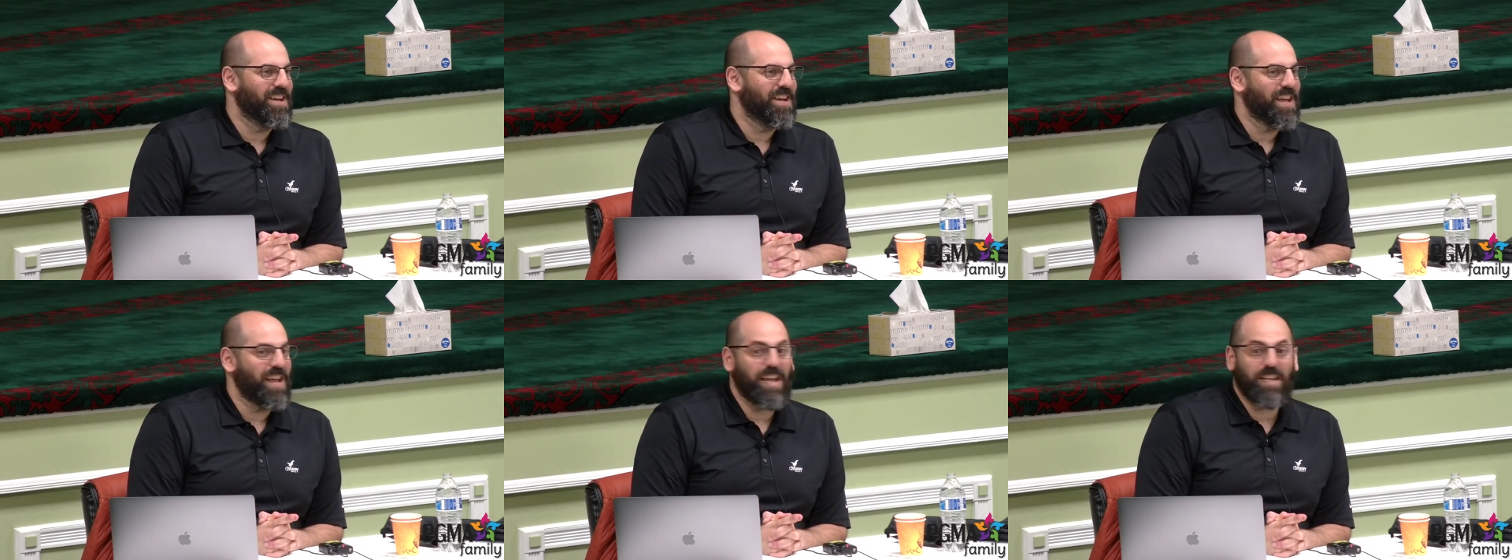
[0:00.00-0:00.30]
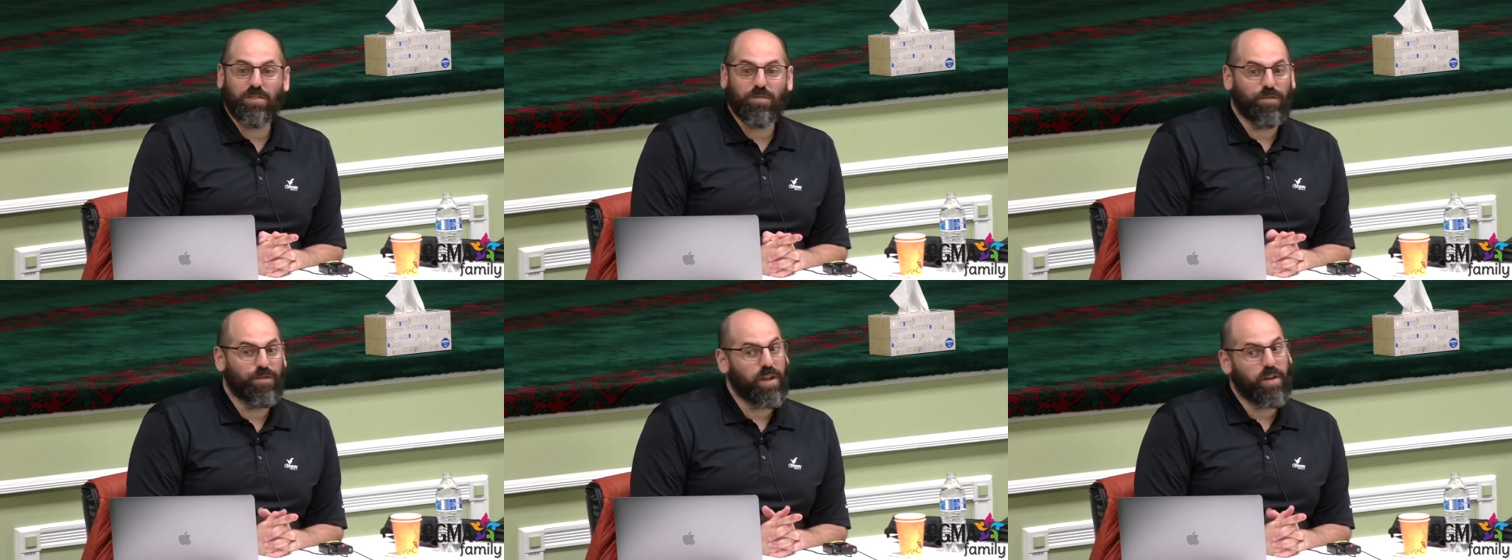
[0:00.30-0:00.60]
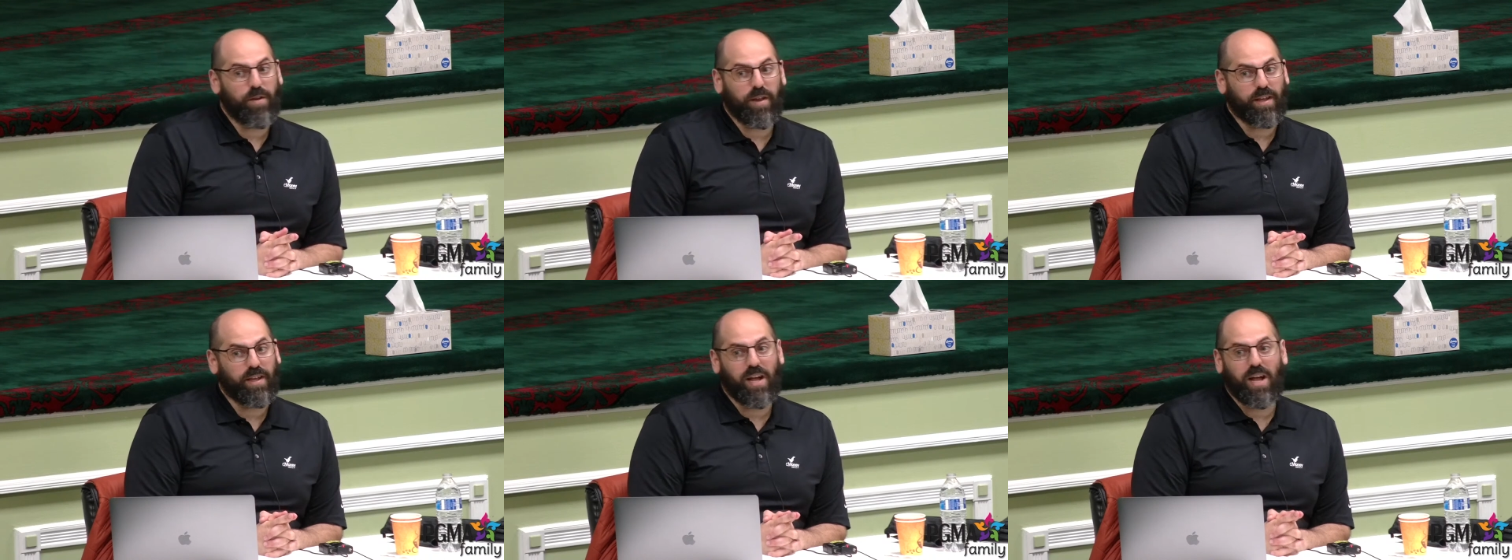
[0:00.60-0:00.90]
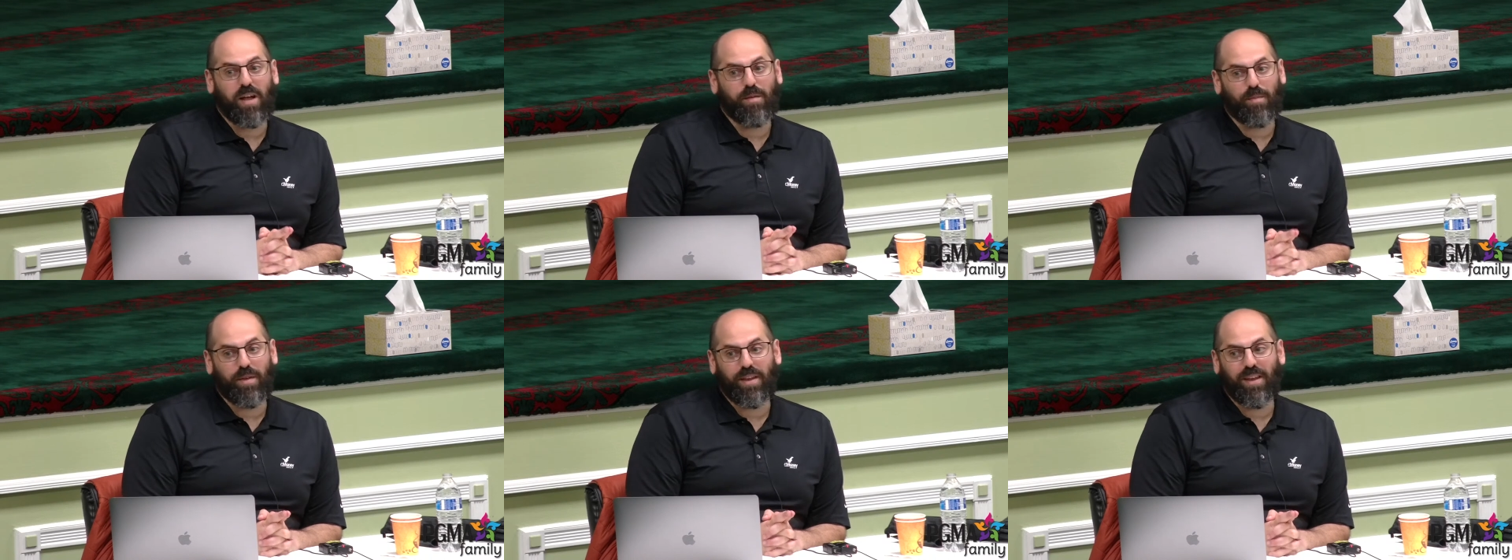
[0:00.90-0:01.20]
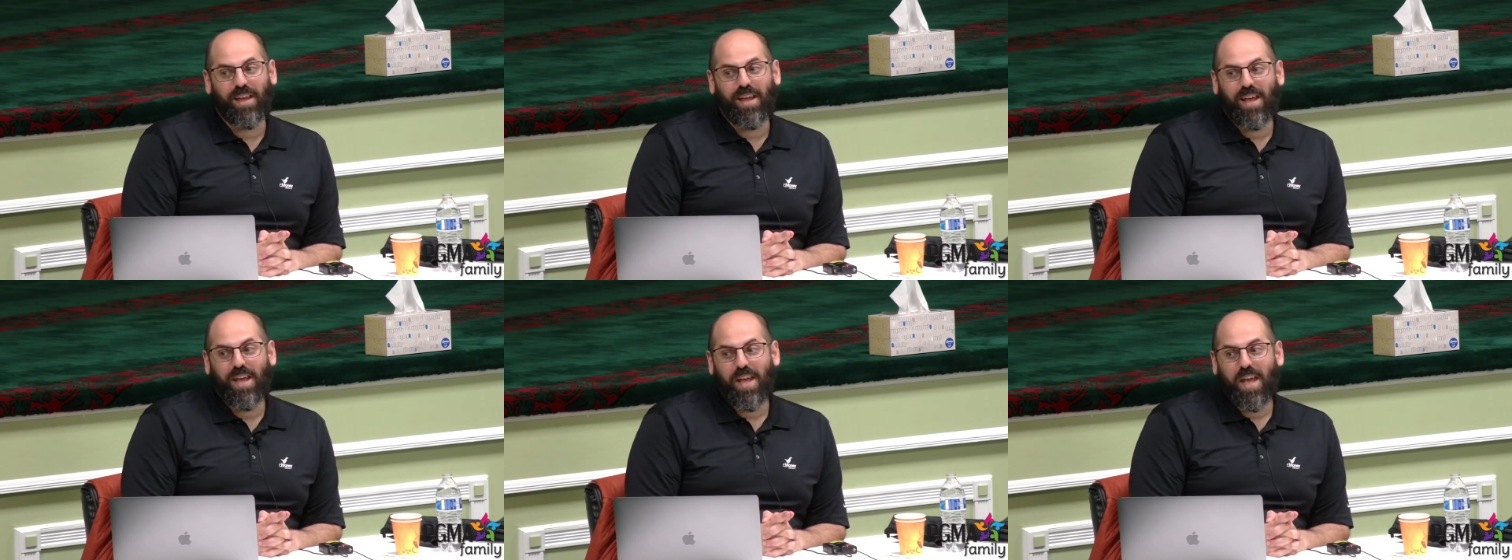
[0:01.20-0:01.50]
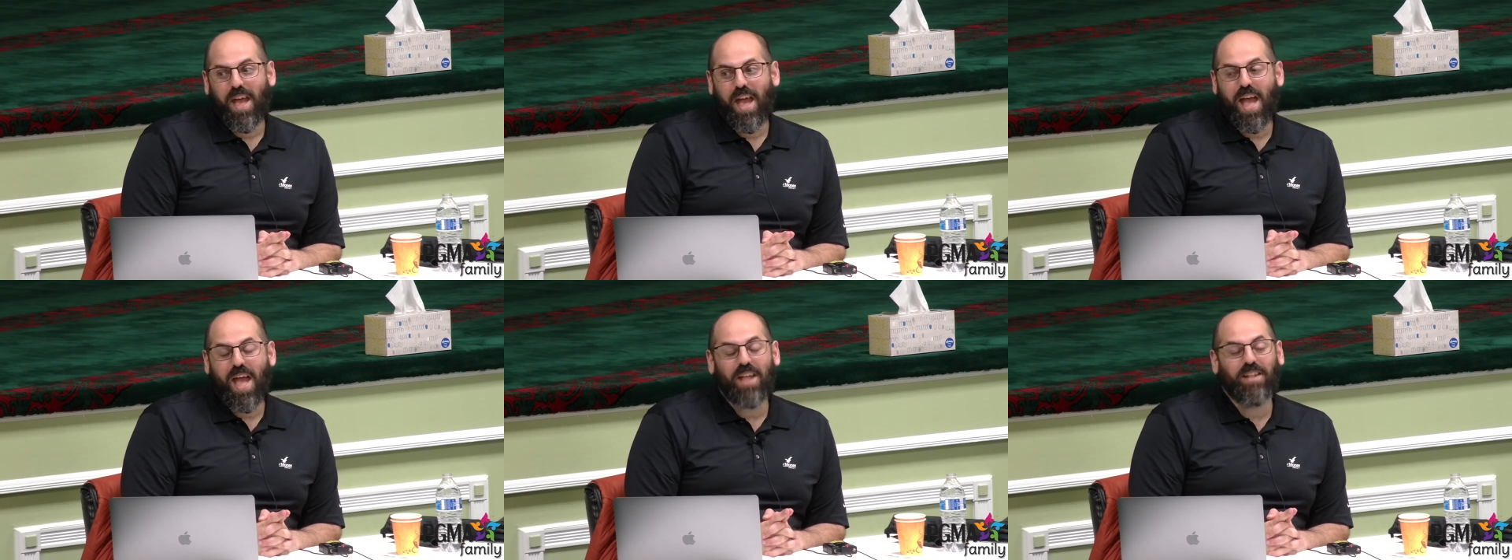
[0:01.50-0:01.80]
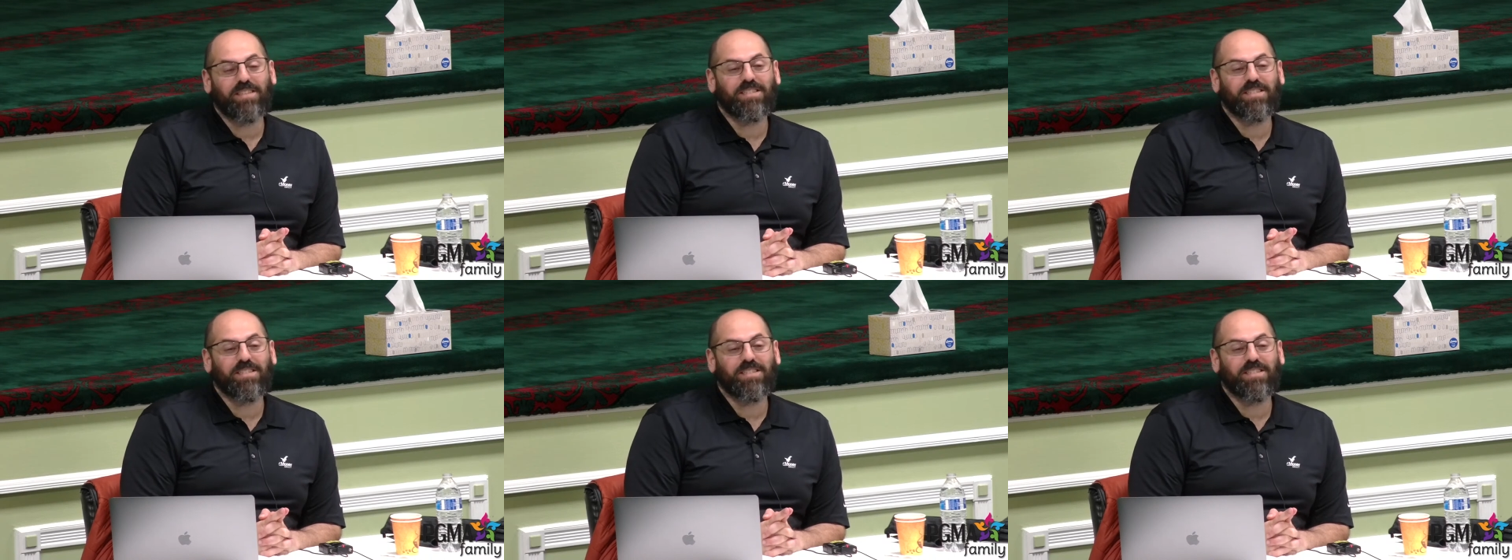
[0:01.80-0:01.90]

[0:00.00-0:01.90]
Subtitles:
It's very common. And